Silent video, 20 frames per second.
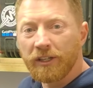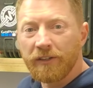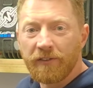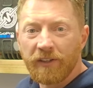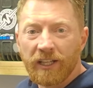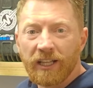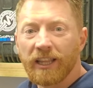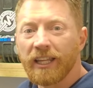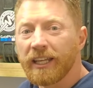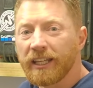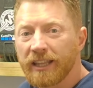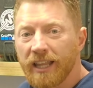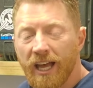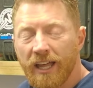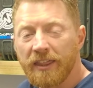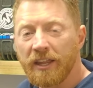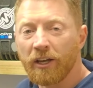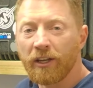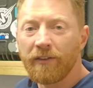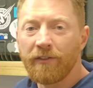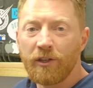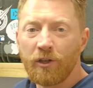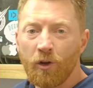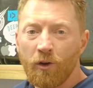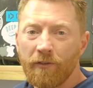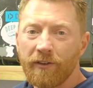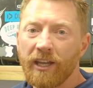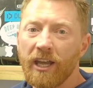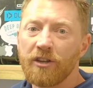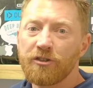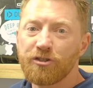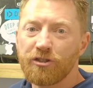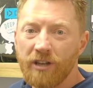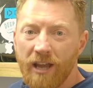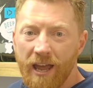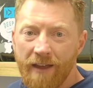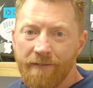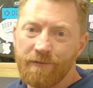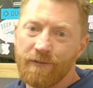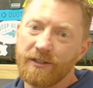If you click that, that'll give you a notification
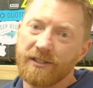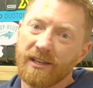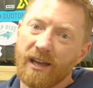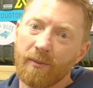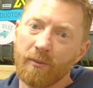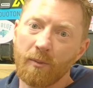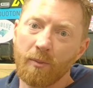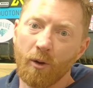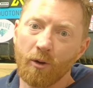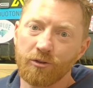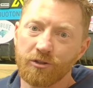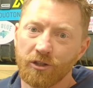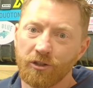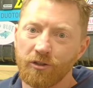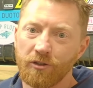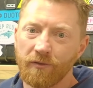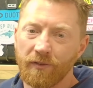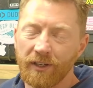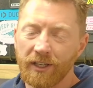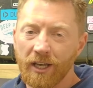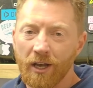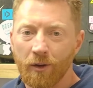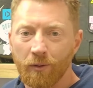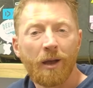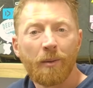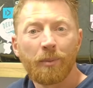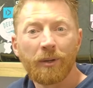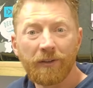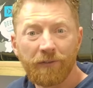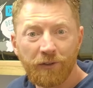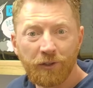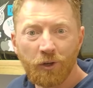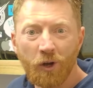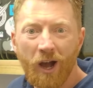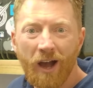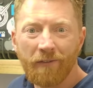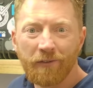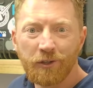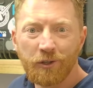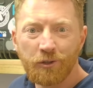every time we post a new video. But if you don't
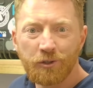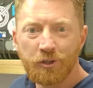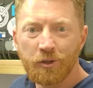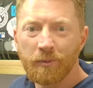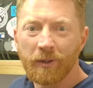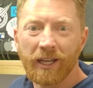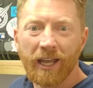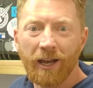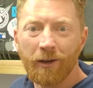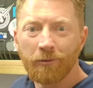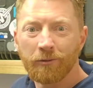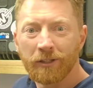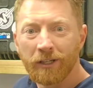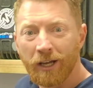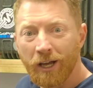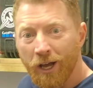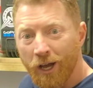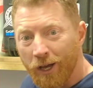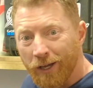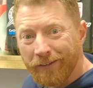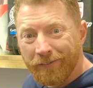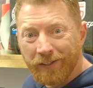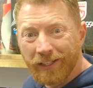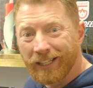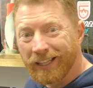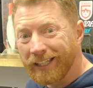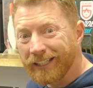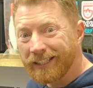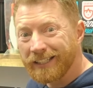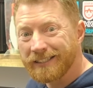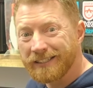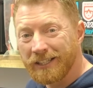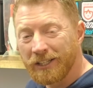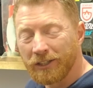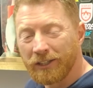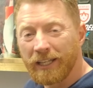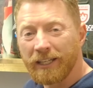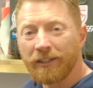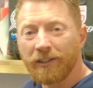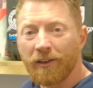have a YouTube account, if you click this little
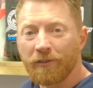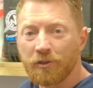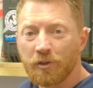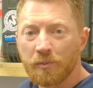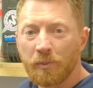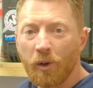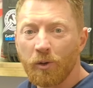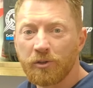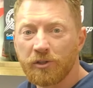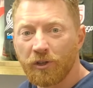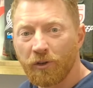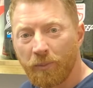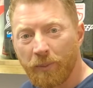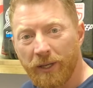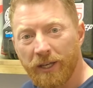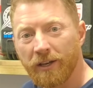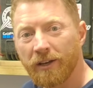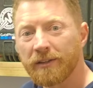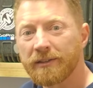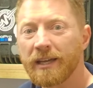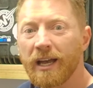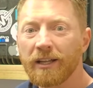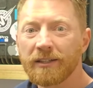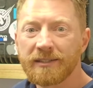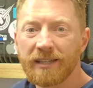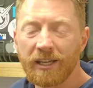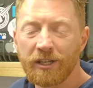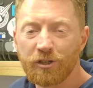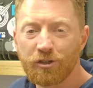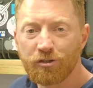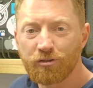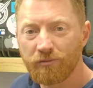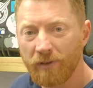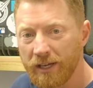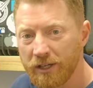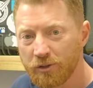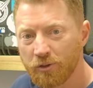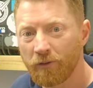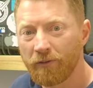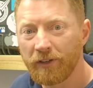link that I've just posted up here, that'll take you
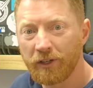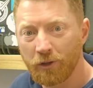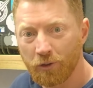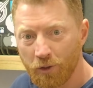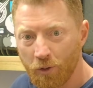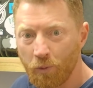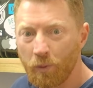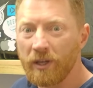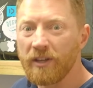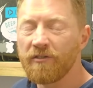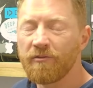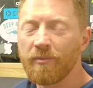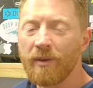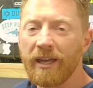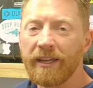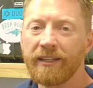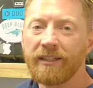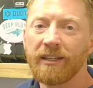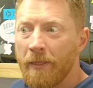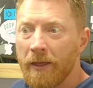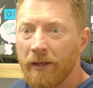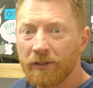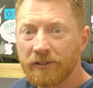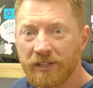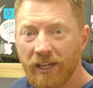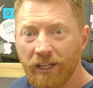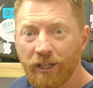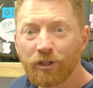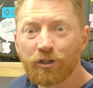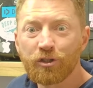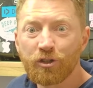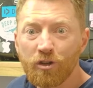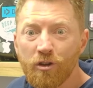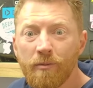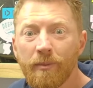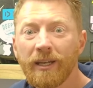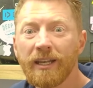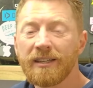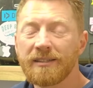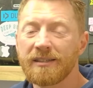straight to a video that we've made. It'll take you 2
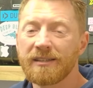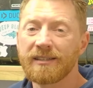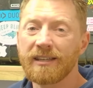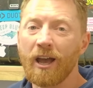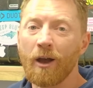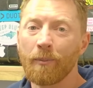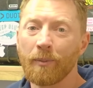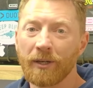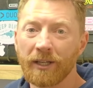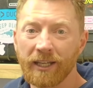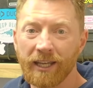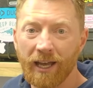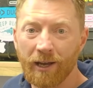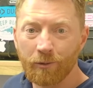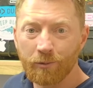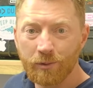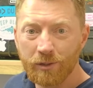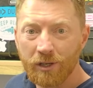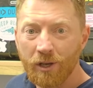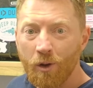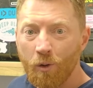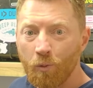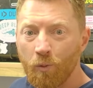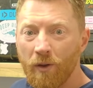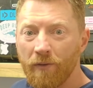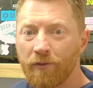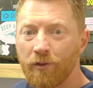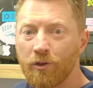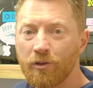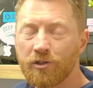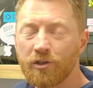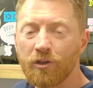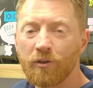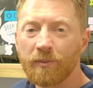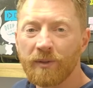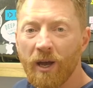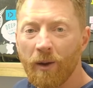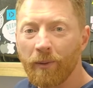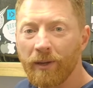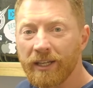minutes to set up an account with YouTube.
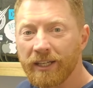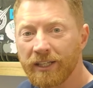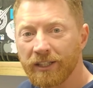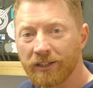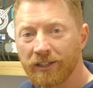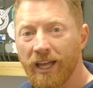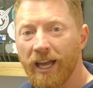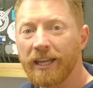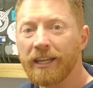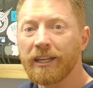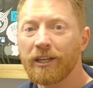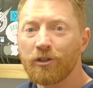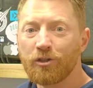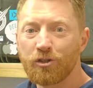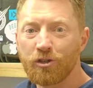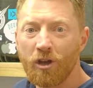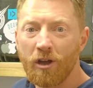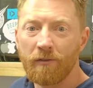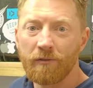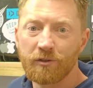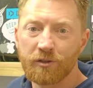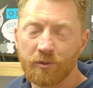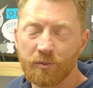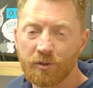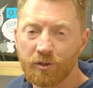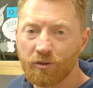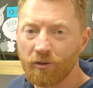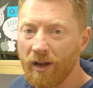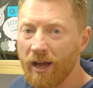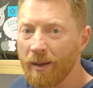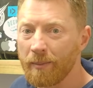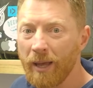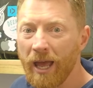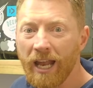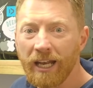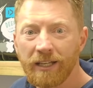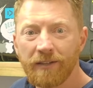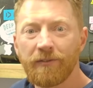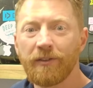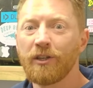That way you can like, share and subscribe
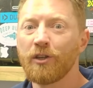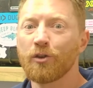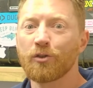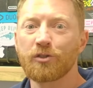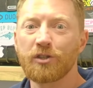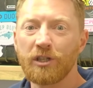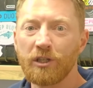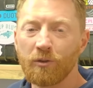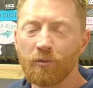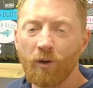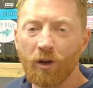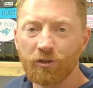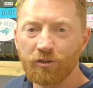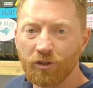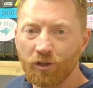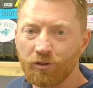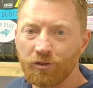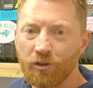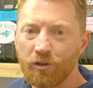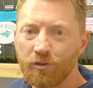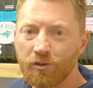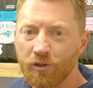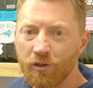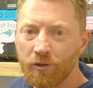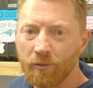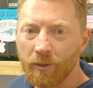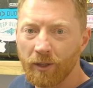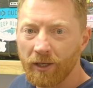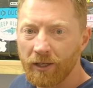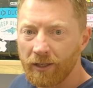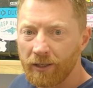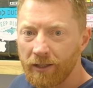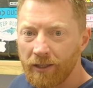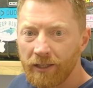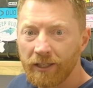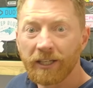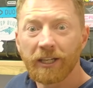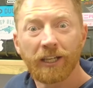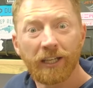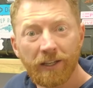any videos that you watch on YouTube.
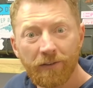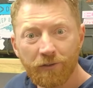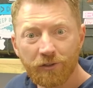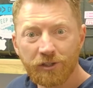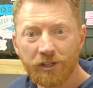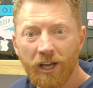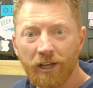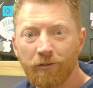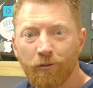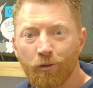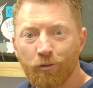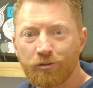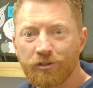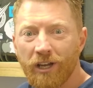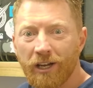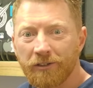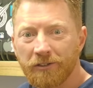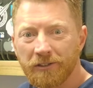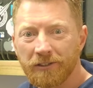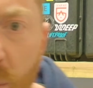You can even start your own channel.